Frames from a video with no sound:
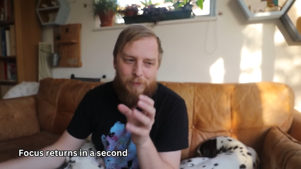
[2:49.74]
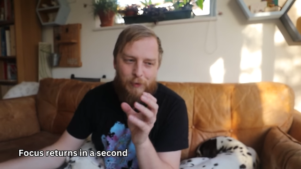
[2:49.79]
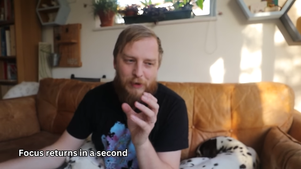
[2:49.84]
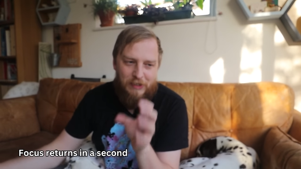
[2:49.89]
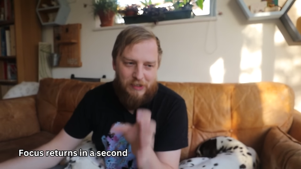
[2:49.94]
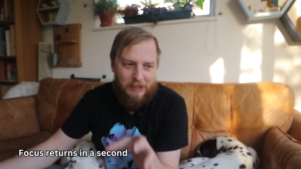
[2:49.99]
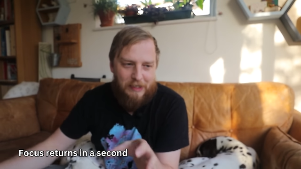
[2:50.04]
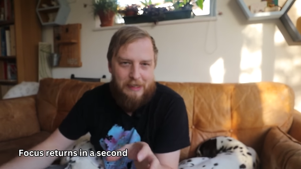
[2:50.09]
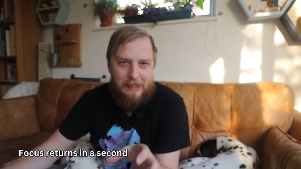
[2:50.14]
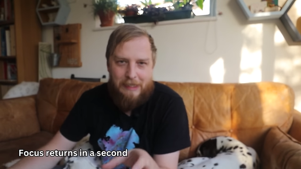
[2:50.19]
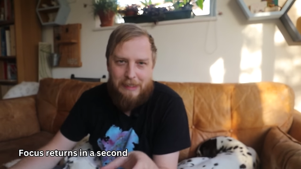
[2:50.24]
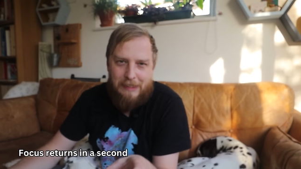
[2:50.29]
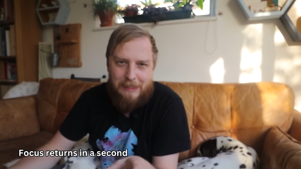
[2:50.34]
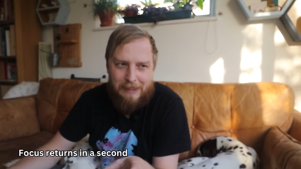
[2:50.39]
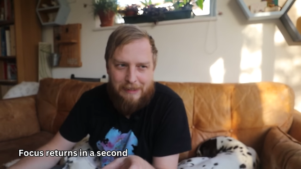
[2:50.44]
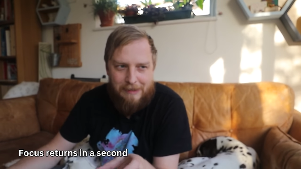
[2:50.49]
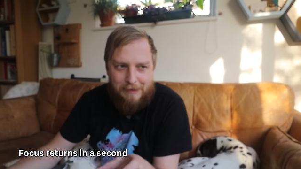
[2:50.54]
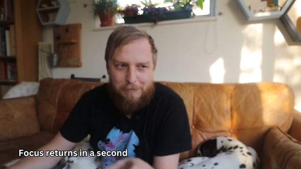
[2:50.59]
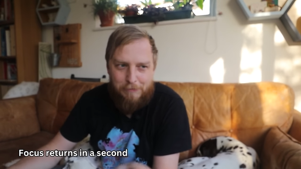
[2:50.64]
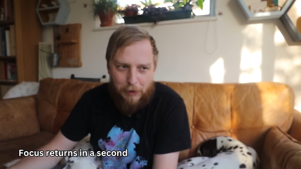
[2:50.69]
which I
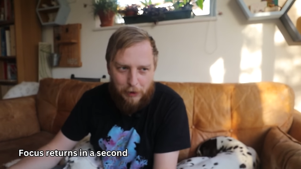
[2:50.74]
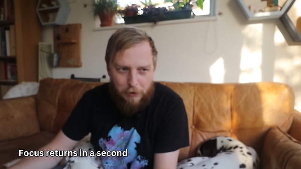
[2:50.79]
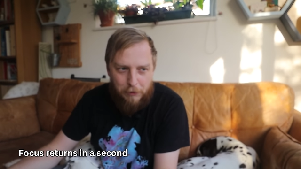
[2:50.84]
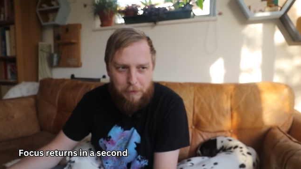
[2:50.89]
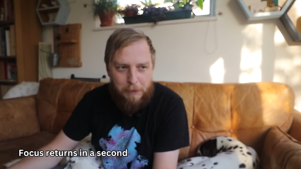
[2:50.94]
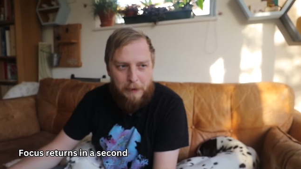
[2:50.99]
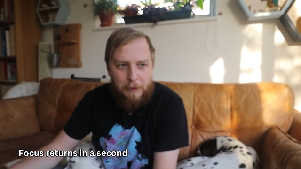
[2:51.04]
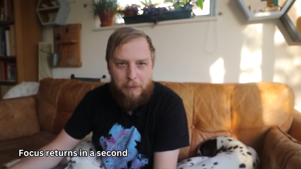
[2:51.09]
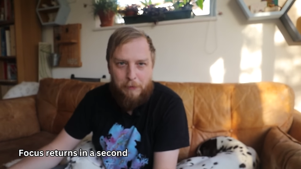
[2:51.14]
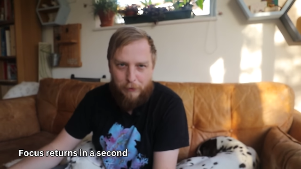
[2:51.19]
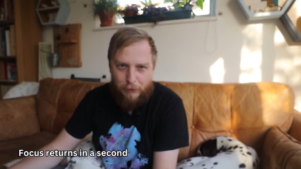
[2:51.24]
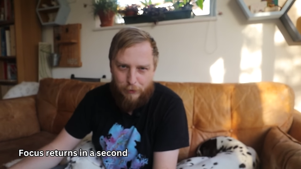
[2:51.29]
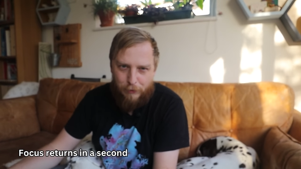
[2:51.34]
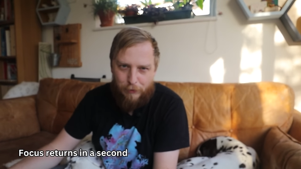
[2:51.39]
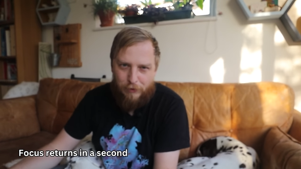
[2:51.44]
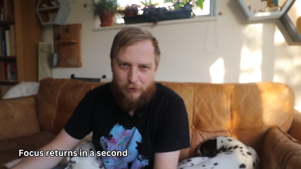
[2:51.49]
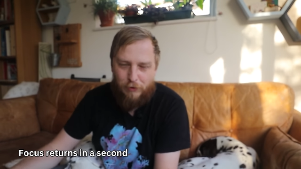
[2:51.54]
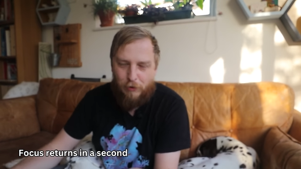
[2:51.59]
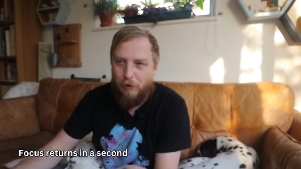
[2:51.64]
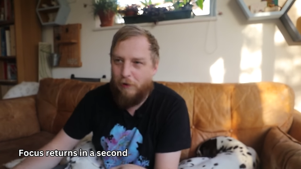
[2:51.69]
think is most
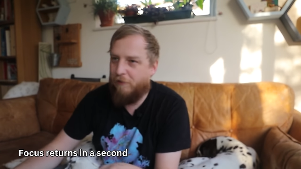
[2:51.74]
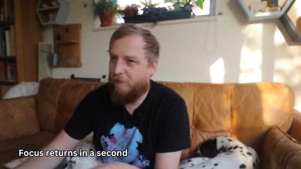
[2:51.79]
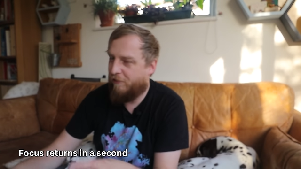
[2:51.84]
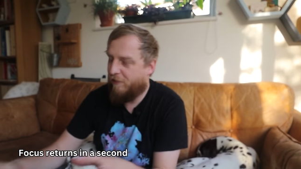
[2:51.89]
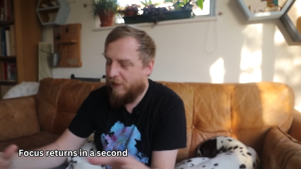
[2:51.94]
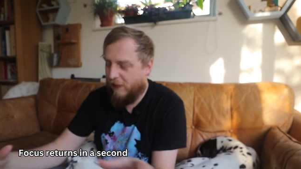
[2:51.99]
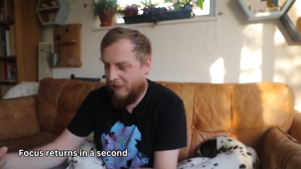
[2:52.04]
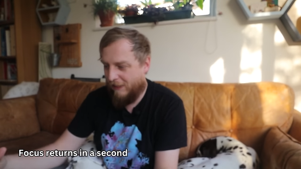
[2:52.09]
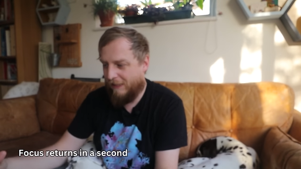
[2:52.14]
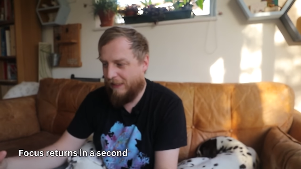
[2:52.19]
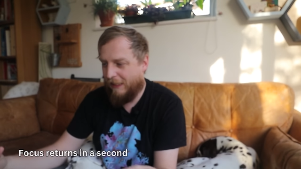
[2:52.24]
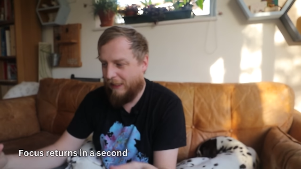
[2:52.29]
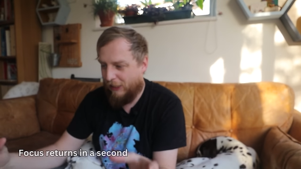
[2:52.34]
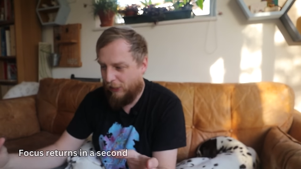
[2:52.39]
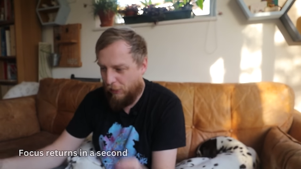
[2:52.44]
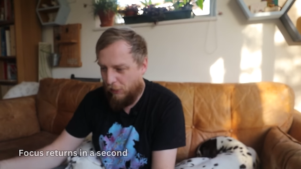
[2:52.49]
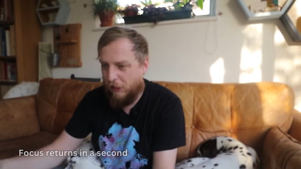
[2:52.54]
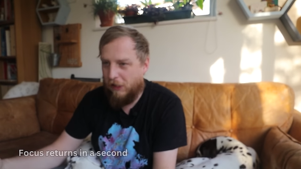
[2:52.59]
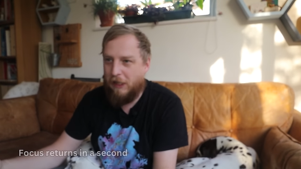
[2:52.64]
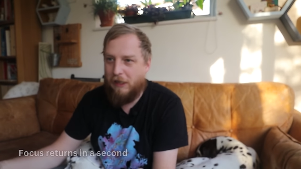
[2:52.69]
people's sort of first
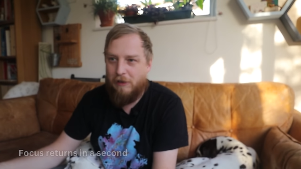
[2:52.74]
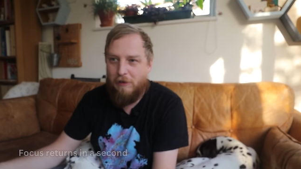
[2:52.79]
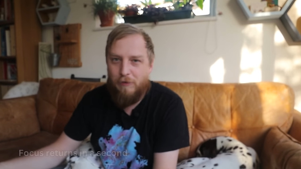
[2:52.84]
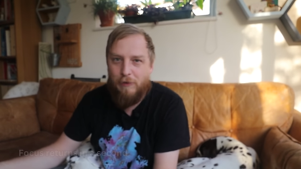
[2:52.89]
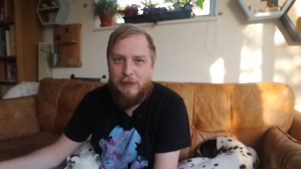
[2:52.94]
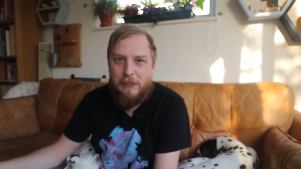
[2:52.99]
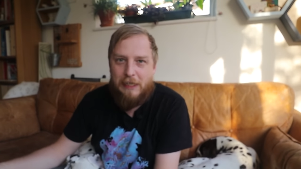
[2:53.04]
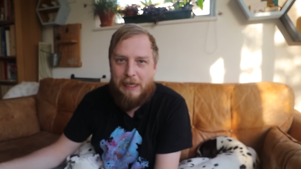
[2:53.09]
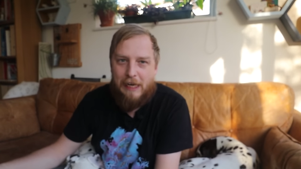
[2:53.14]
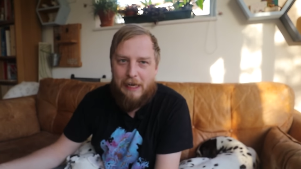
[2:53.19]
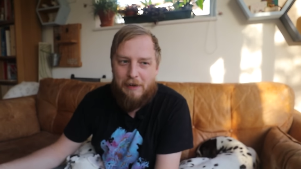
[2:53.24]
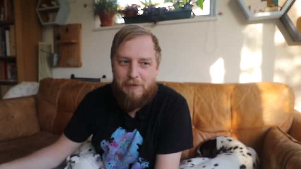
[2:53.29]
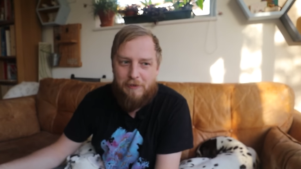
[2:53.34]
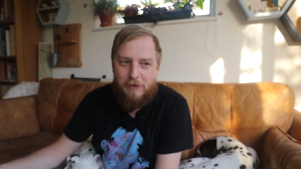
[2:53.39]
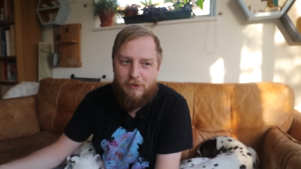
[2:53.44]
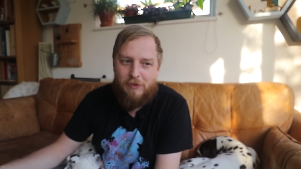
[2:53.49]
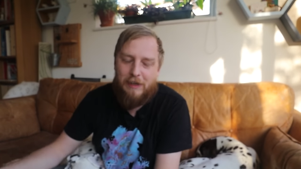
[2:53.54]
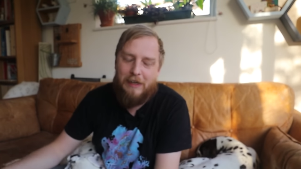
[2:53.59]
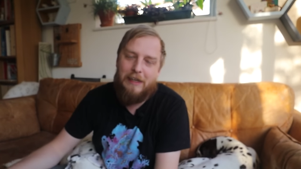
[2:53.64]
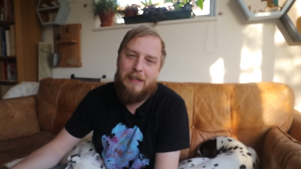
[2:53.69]
thing you think of when you're getting a
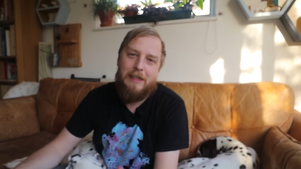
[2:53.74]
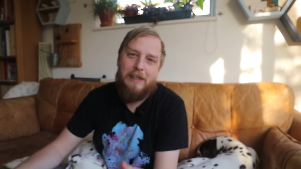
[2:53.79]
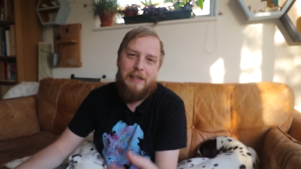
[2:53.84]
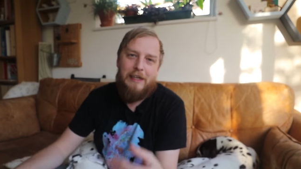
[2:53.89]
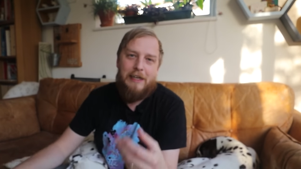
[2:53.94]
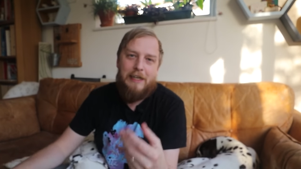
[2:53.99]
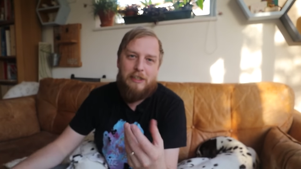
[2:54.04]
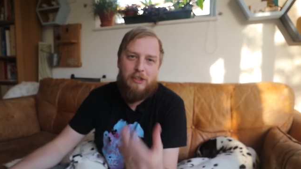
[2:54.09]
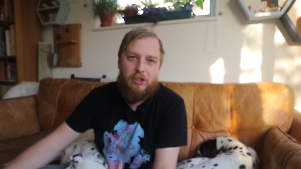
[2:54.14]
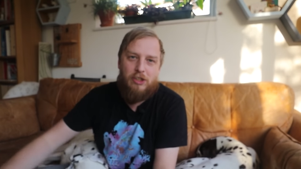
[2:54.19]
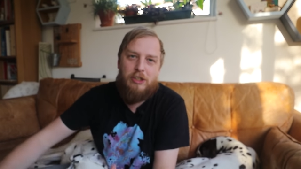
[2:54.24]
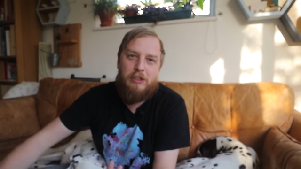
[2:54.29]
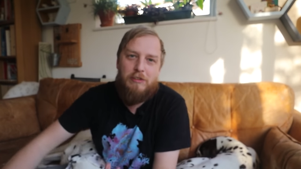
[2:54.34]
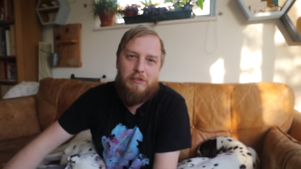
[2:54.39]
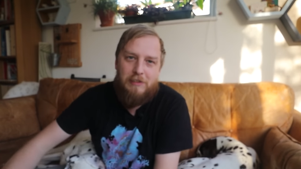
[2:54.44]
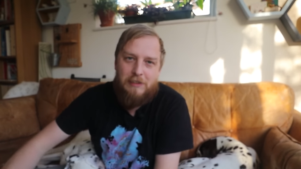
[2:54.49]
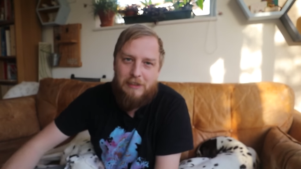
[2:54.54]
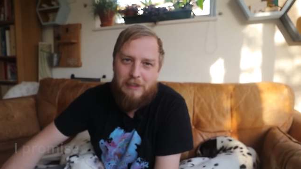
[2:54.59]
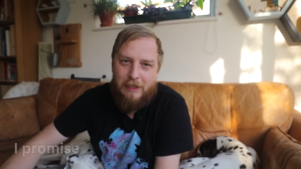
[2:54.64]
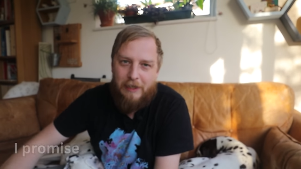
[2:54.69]
fish tank, is
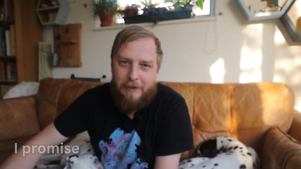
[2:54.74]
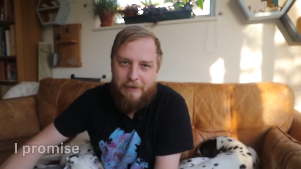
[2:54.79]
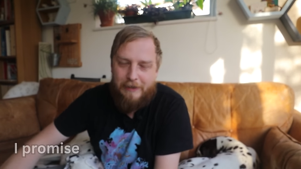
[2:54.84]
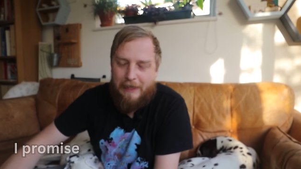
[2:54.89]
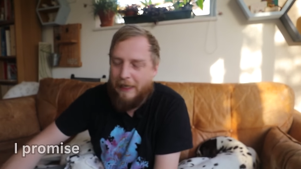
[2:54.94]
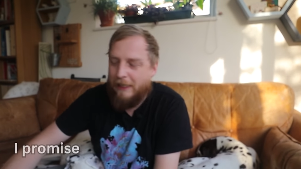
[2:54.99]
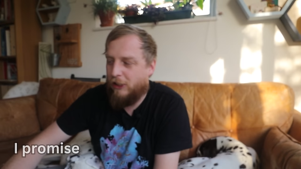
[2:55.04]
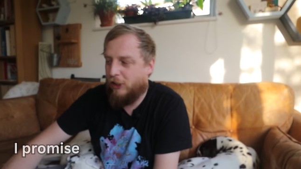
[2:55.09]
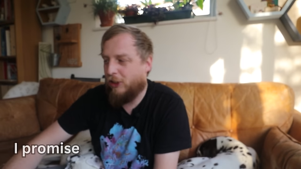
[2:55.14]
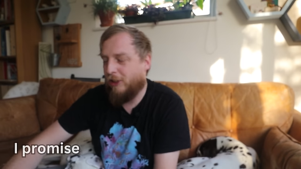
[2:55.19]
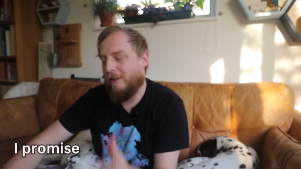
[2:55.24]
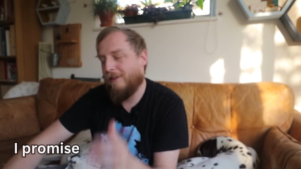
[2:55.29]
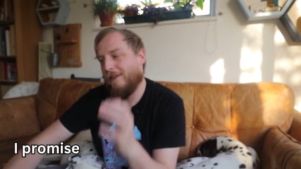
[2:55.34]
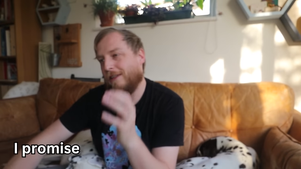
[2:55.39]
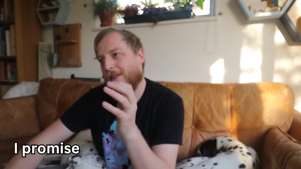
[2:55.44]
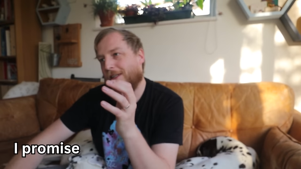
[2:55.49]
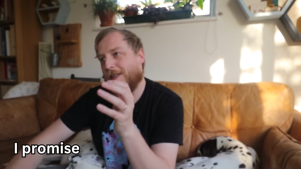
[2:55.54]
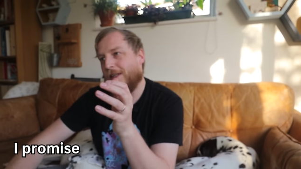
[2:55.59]
choosing the location.